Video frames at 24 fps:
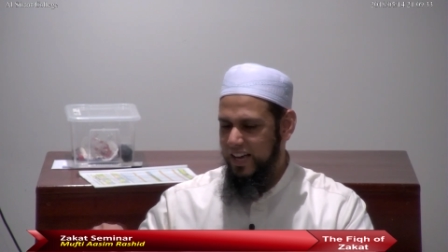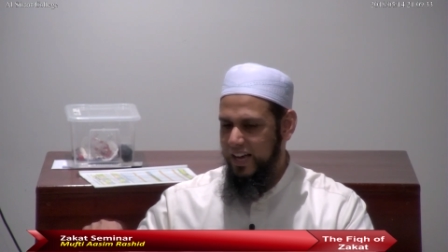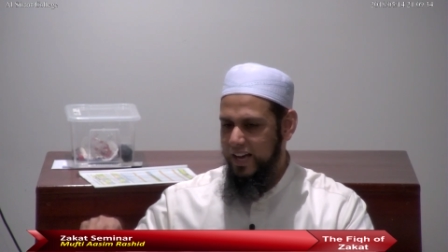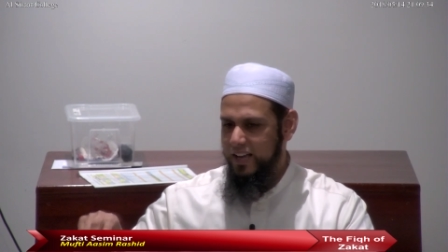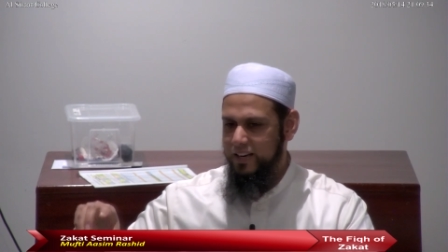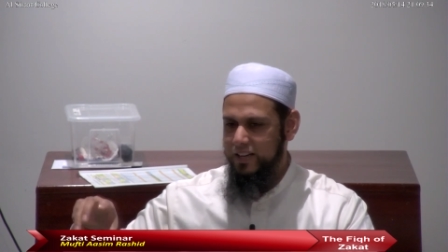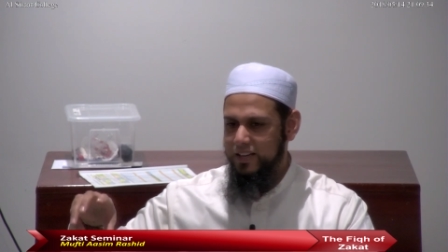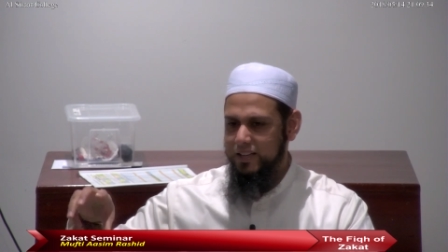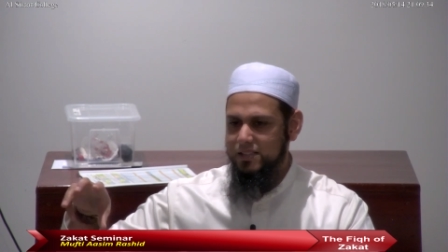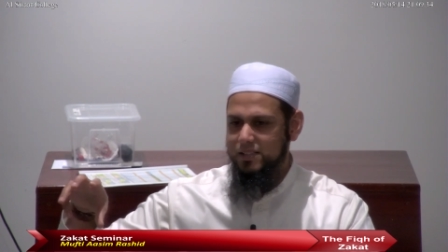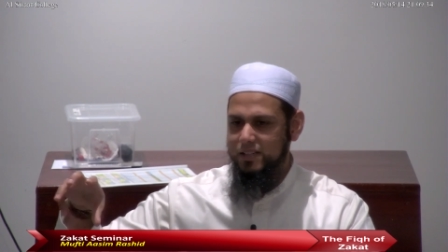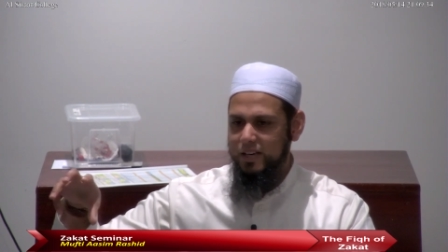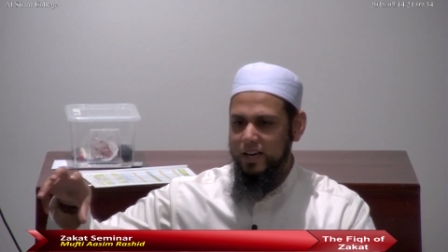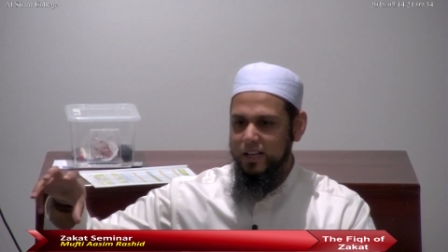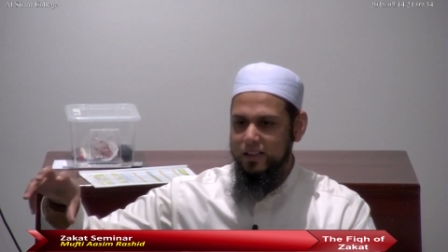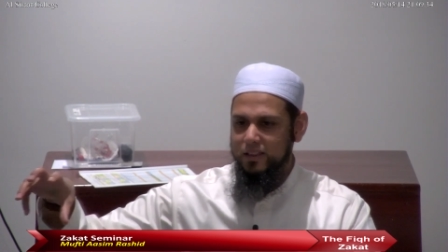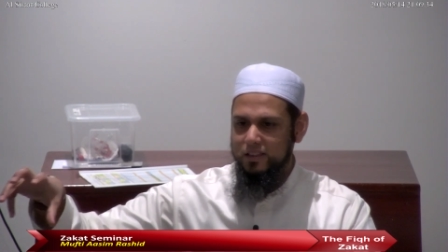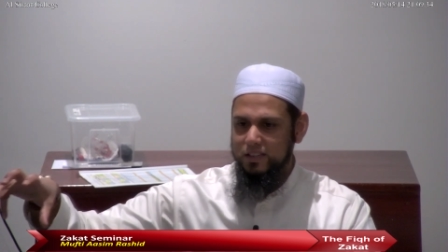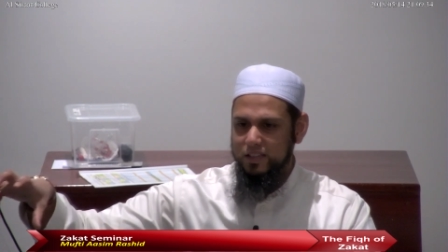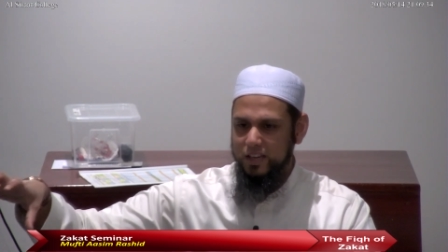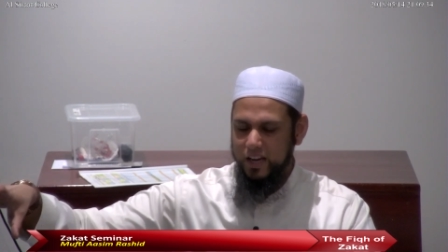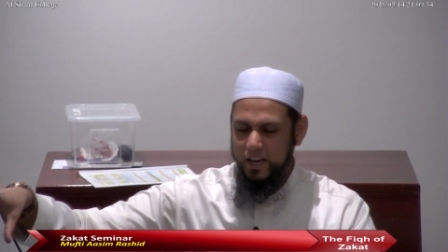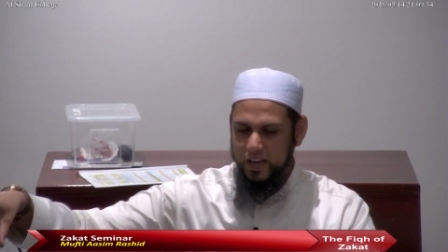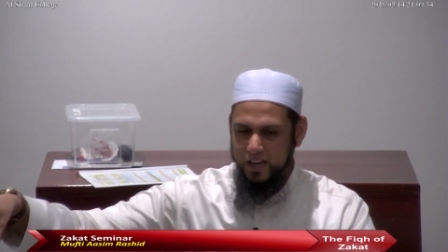And it's
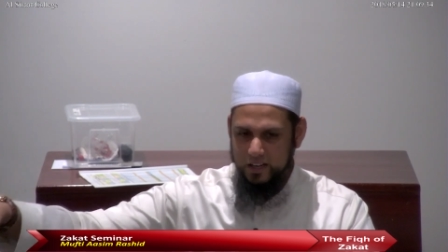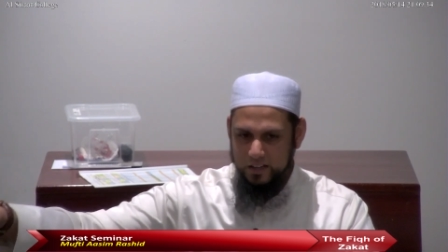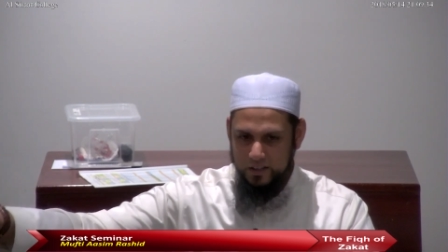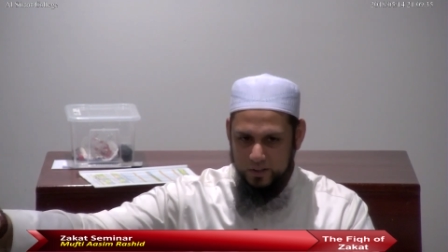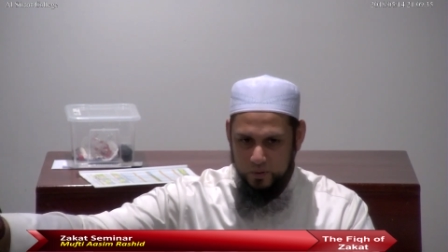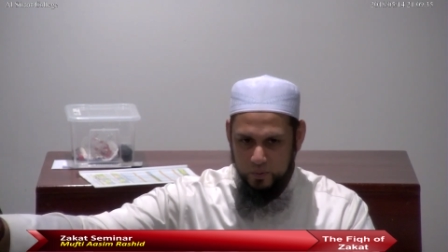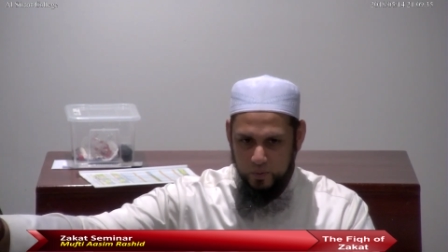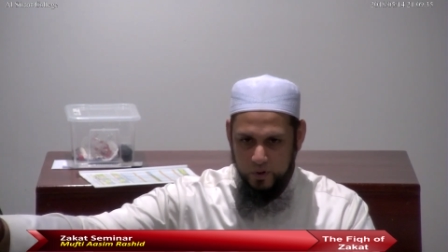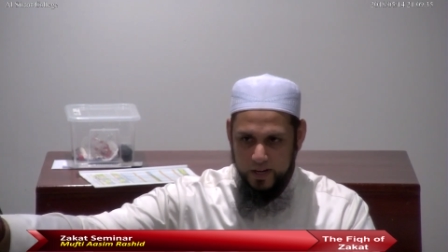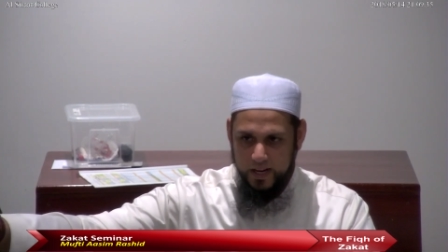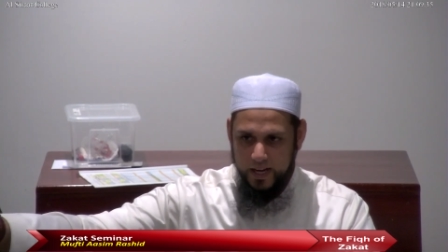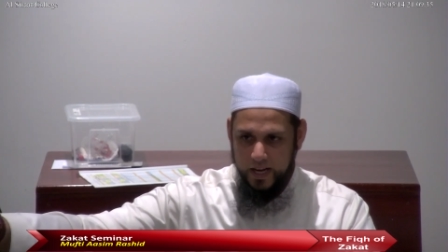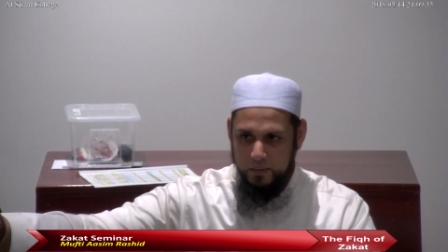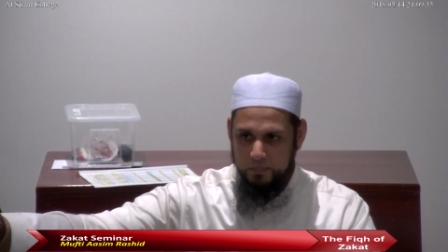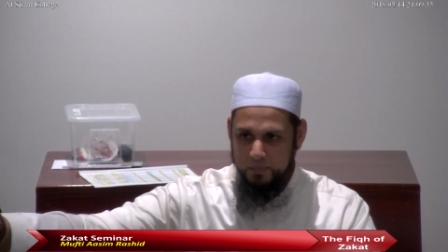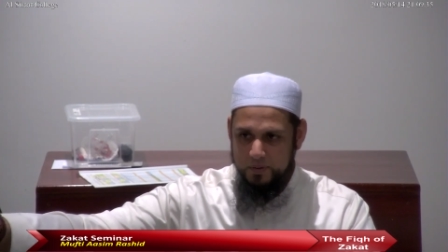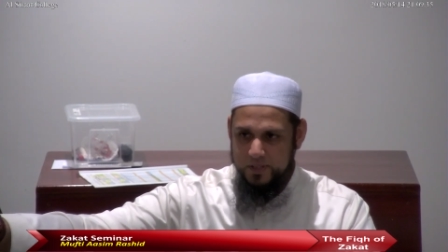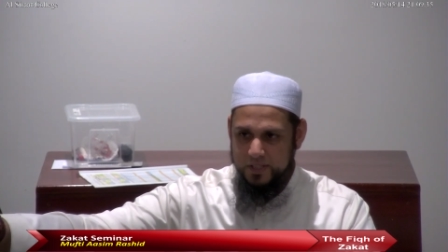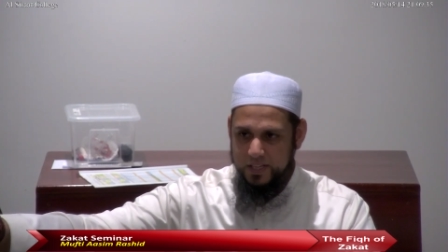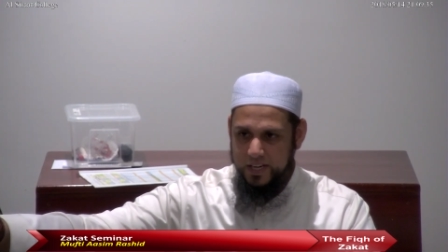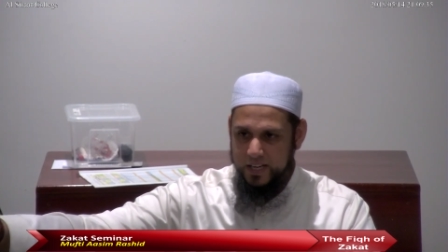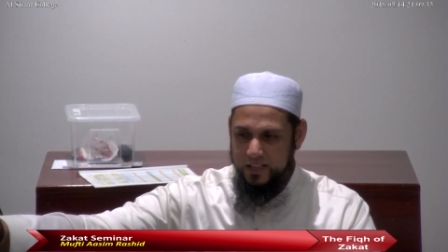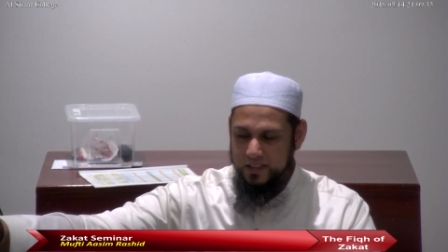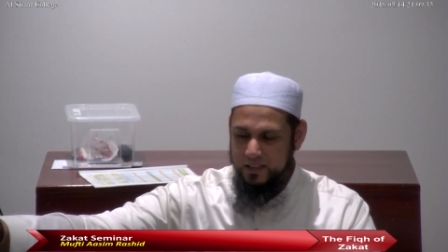at the end, what
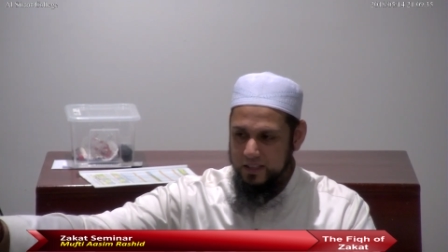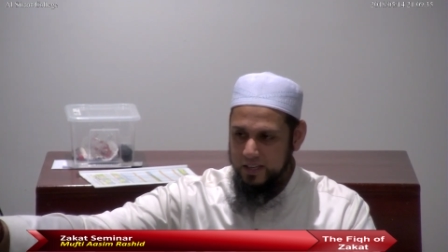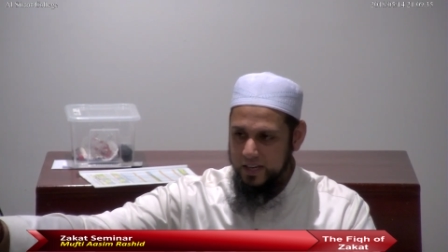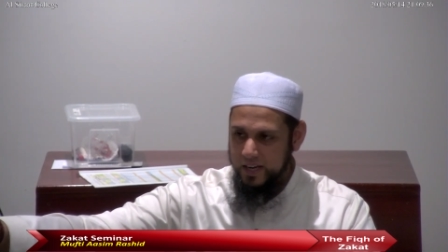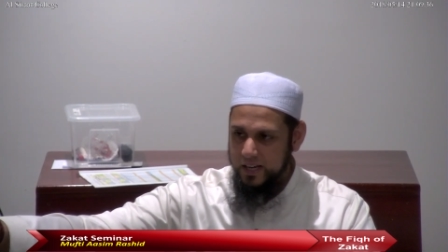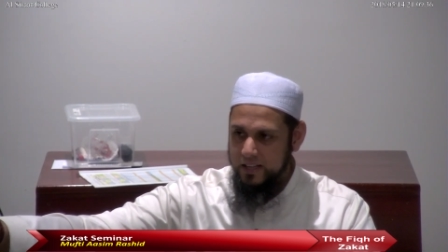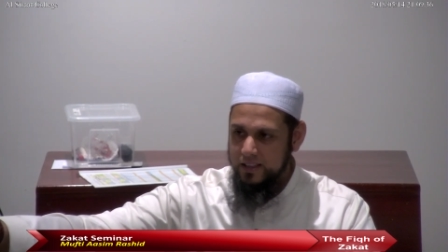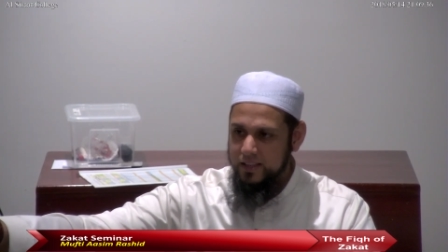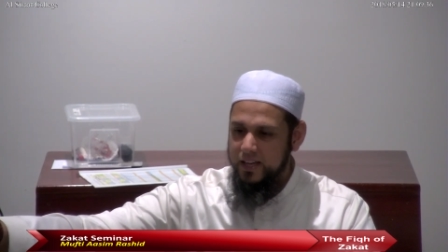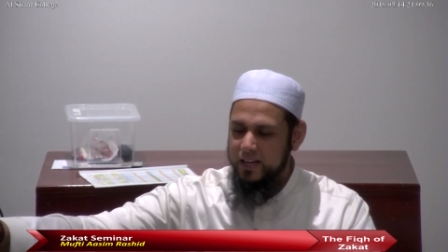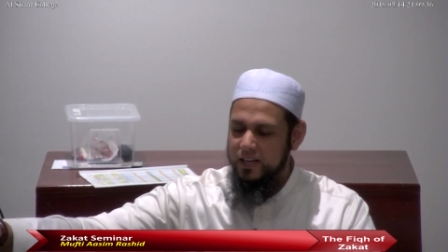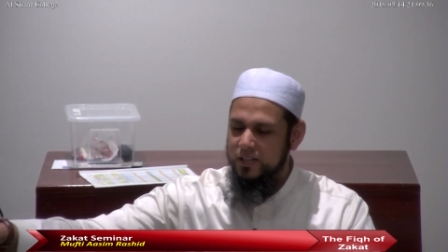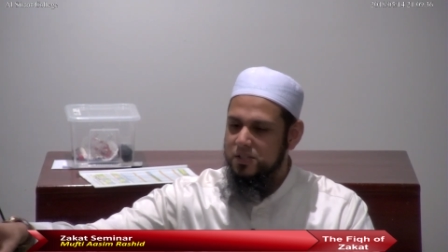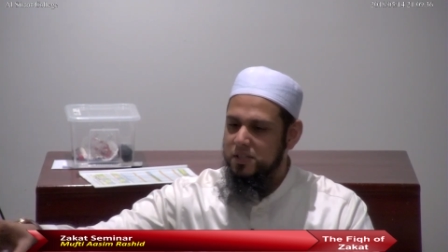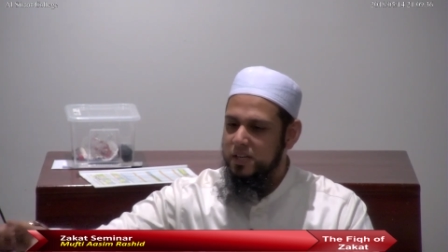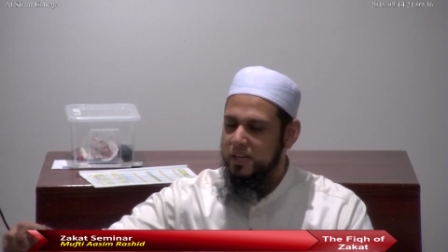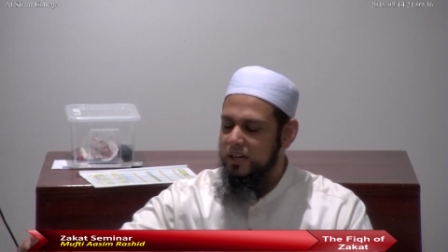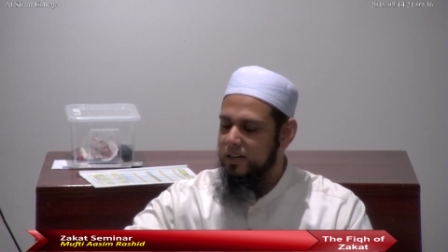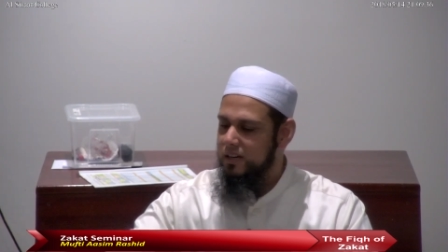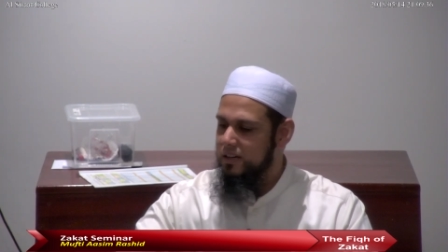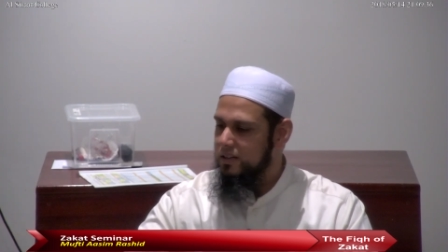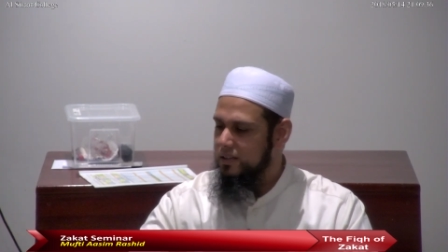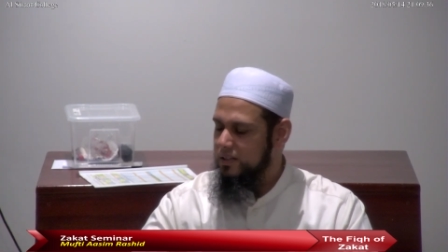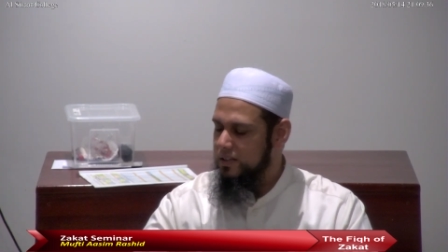happens at the end, that is
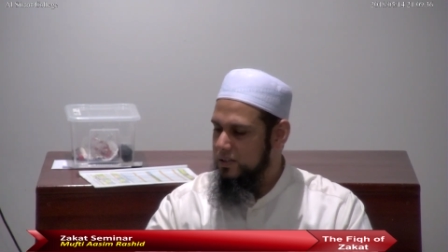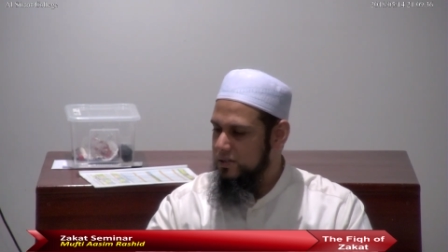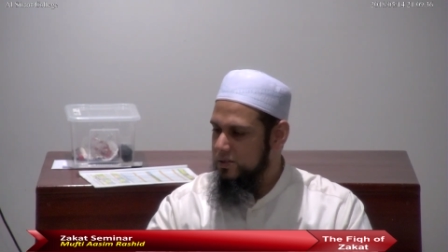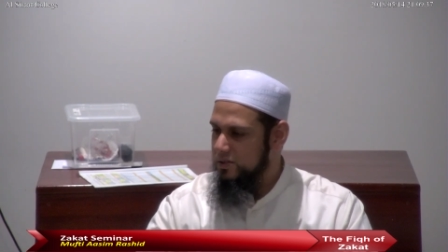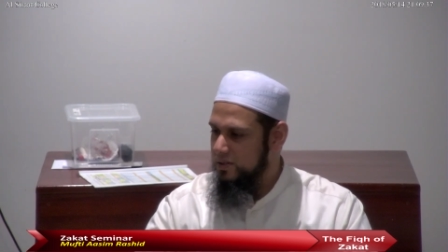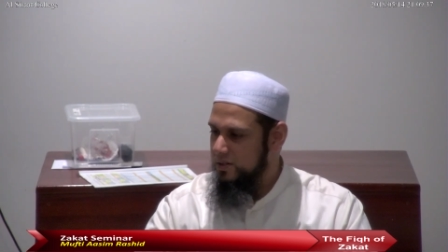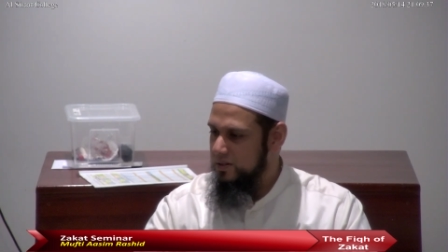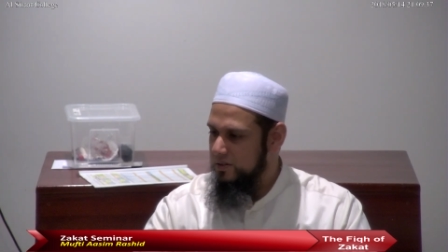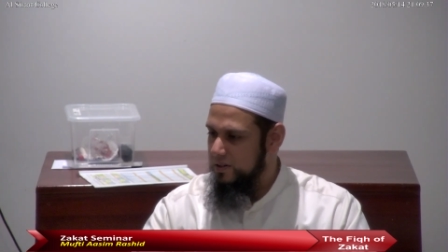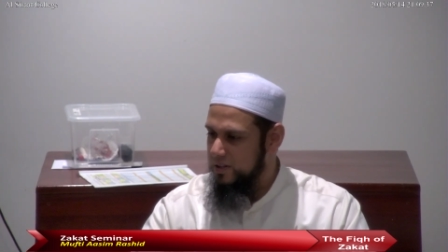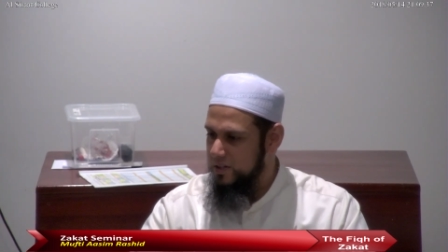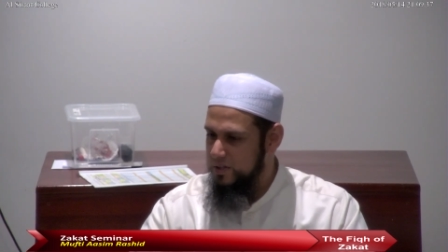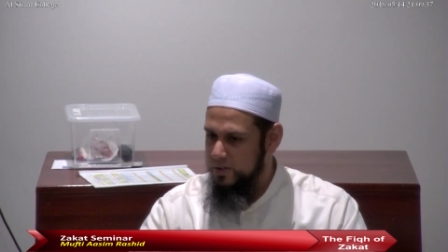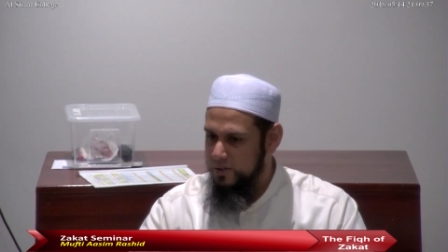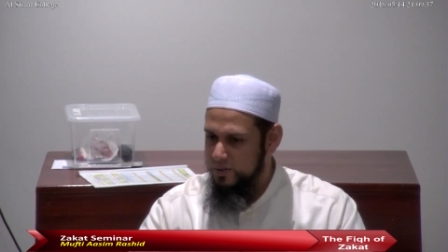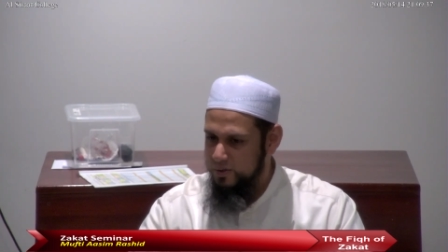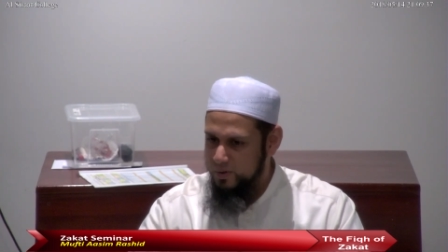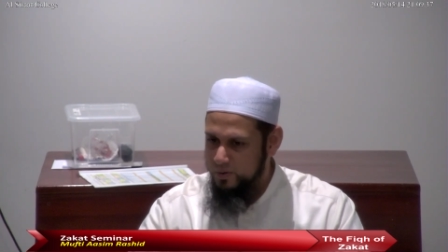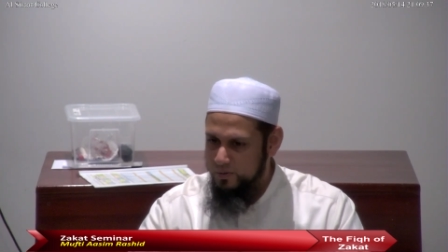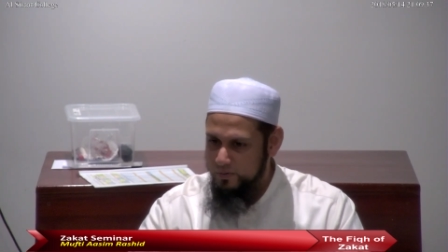taken into consideration.